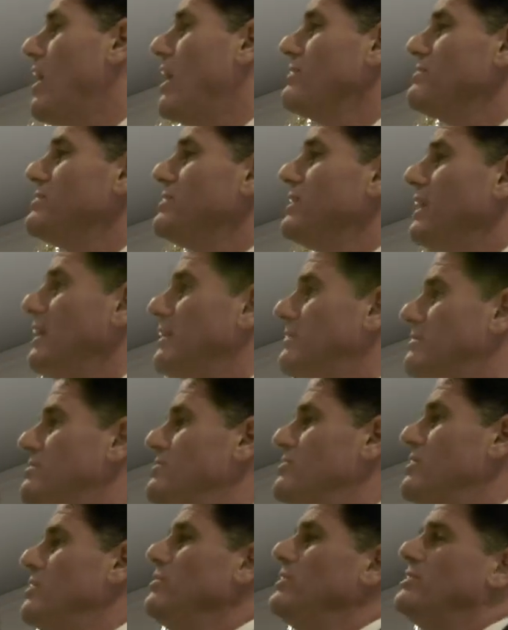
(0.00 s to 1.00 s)
rising
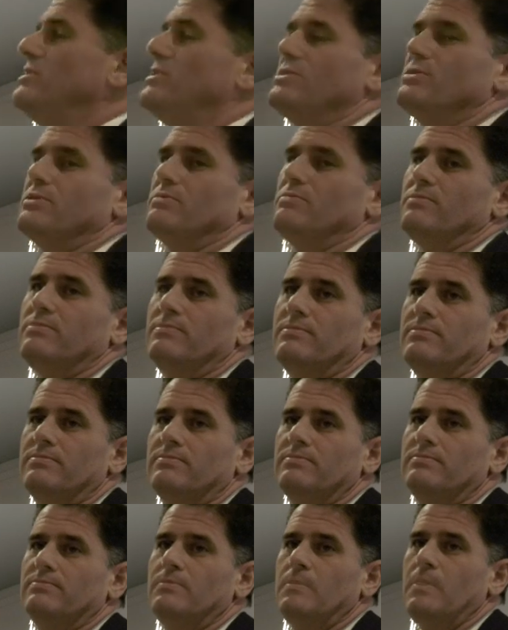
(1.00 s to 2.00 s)
anti Semitism
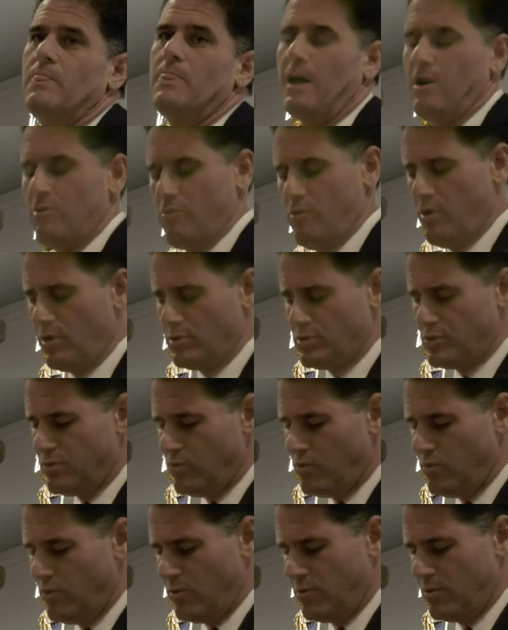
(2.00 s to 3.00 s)
across
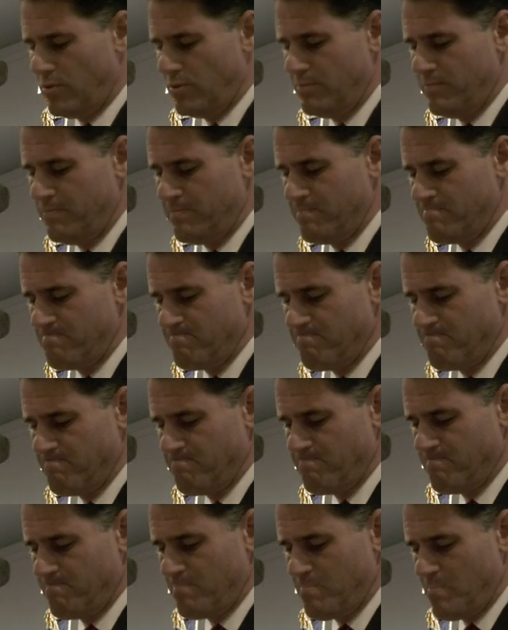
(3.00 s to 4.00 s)
the world.
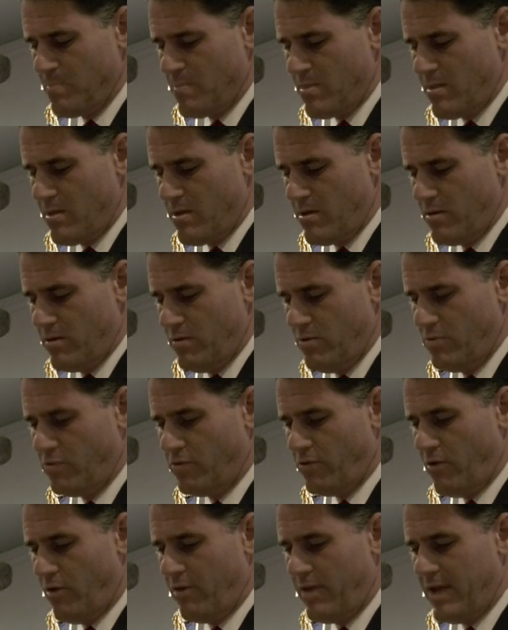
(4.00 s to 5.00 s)
You
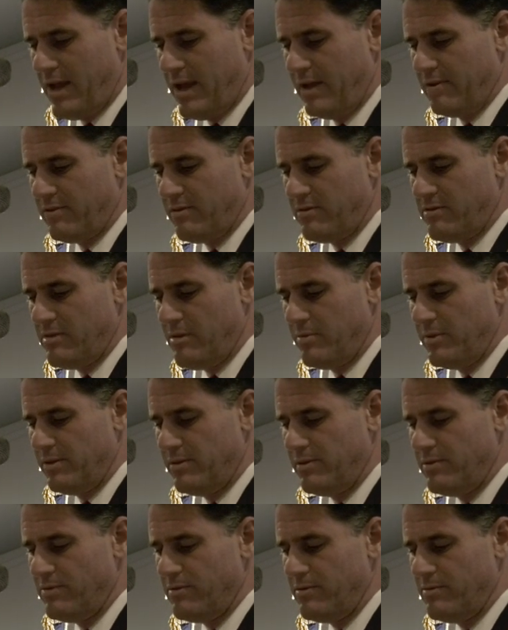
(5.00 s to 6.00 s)
saw that anti
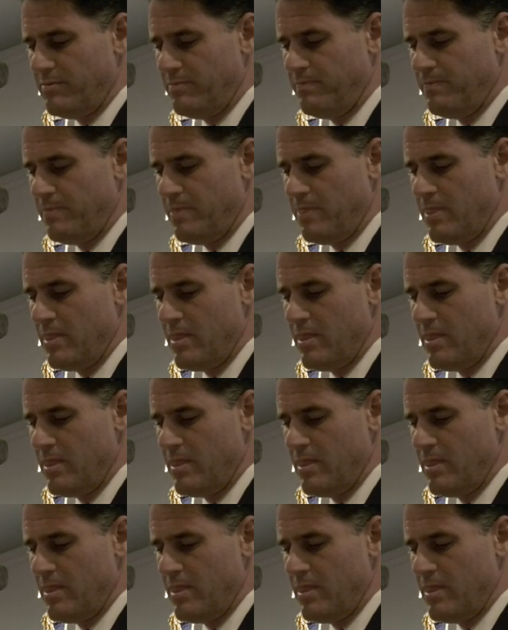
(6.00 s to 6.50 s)
Semitism